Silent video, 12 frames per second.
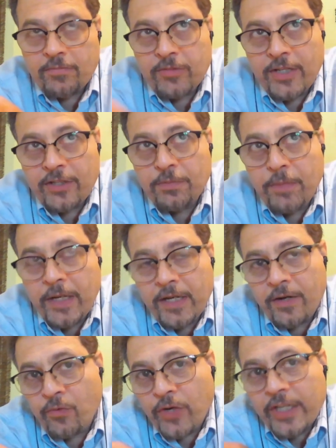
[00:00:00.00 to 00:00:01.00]
There's been
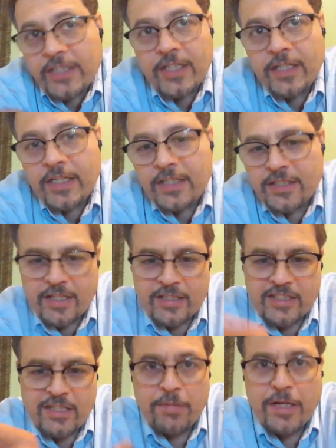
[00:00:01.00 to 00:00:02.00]
a recent
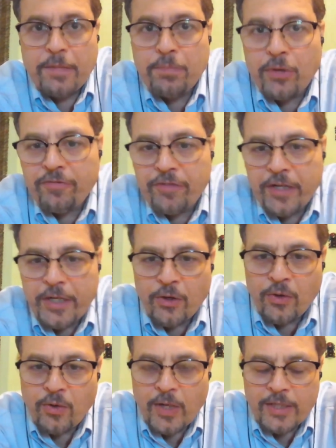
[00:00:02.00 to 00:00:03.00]
incident. Somebody put a
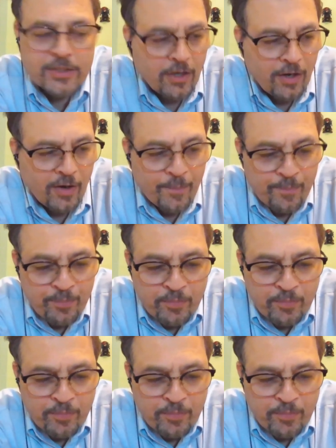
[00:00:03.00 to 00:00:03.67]
video I saw.